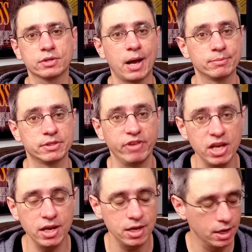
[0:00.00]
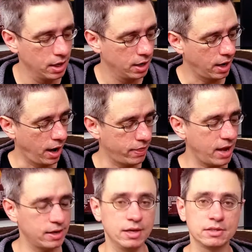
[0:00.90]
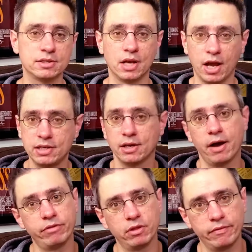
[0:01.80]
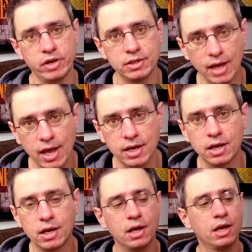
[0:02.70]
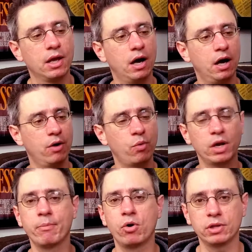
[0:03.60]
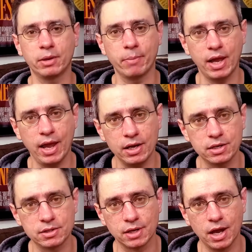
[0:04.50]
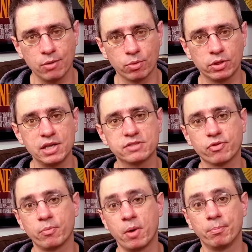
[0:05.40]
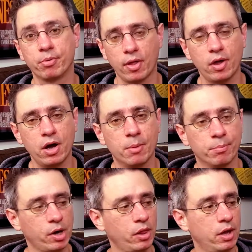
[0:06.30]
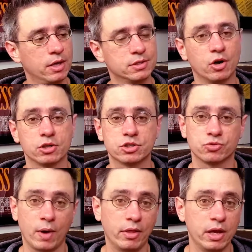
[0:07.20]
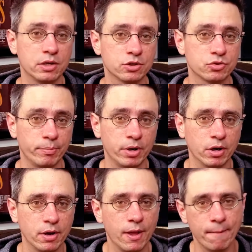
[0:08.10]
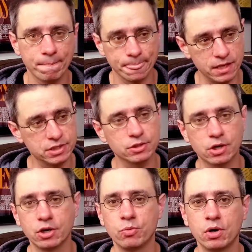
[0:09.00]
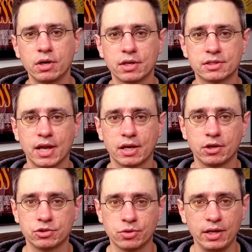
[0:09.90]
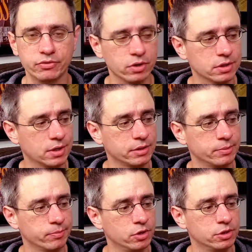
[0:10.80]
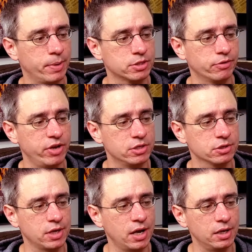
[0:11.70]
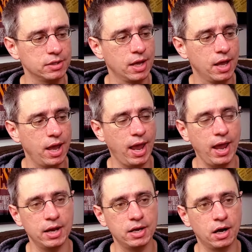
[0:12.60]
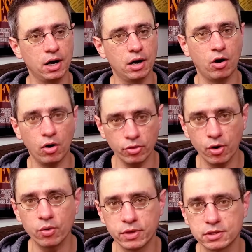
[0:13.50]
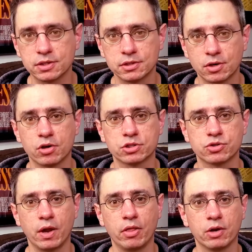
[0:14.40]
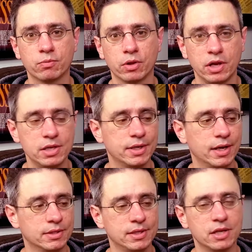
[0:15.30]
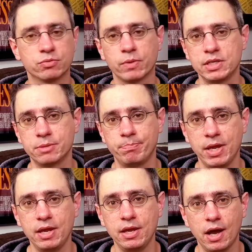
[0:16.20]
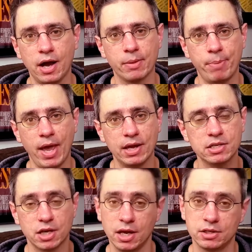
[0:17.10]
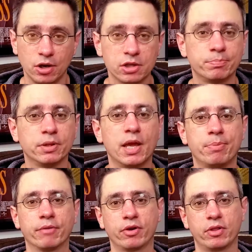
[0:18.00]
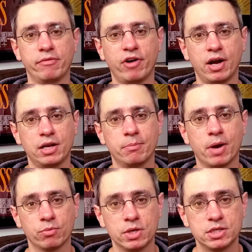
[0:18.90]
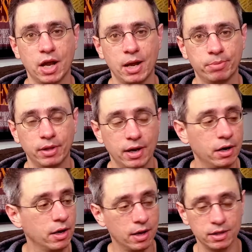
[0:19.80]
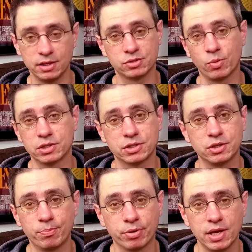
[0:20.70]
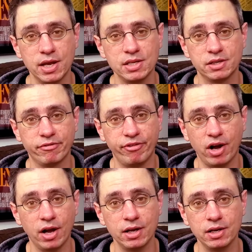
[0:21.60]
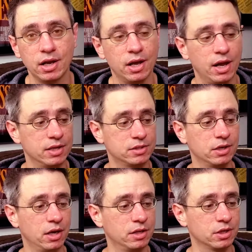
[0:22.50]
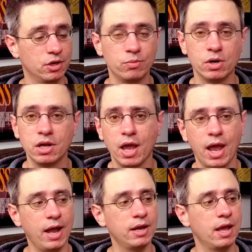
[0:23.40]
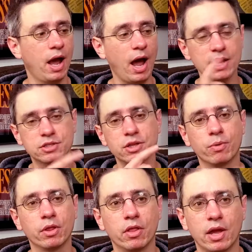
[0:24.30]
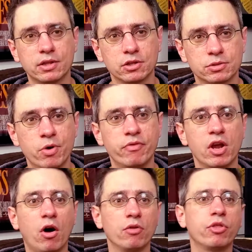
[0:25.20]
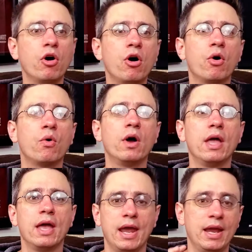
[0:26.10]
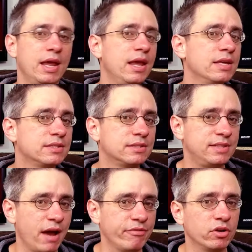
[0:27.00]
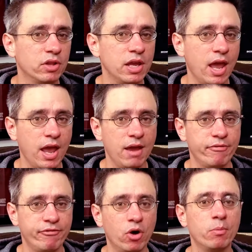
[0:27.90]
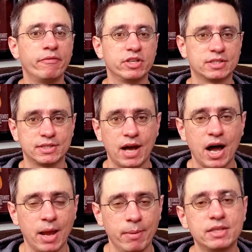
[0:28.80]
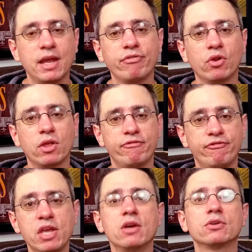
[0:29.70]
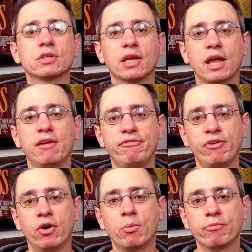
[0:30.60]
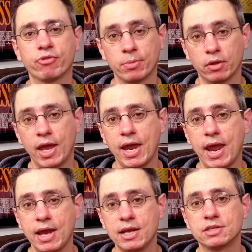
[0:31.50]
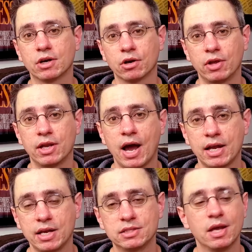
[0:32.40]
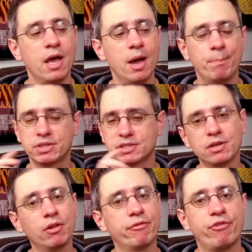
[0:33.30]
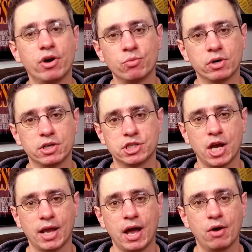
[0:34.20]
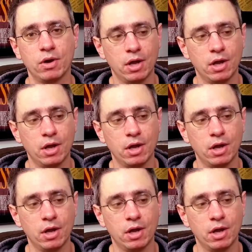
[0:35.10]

Tom Savini, and that is Night of the Living Dead. What I'm holding in my hand is a release from Umbrella. Umbrella is an Australian distributor. This is a good one. It's got a good transfer. It's got some good special features on it. And although this is an Australian release and it says Region B on the package, it does play perfectly fine in my Region A player. This one's still pretty easy to find. It's a good one. And I actually really like this movie, although it is definitely a film of its time. It definitely feels like a film from the late 80s, early 90s, but still a fun one to check out.